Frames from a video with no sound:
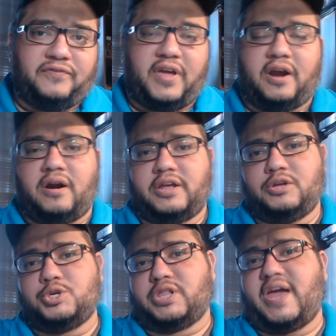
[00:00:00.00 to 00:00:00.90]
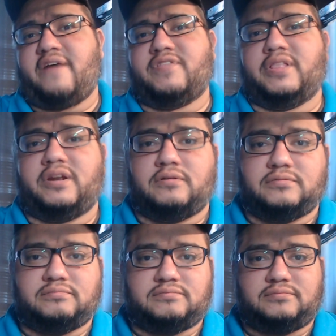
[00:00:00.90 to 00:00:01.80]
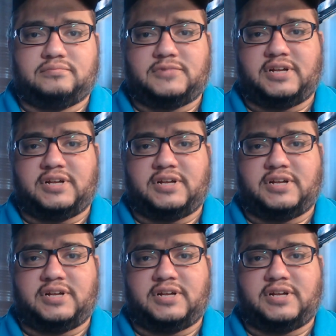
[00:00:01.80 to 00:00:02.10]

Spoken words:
on there, I usually have the little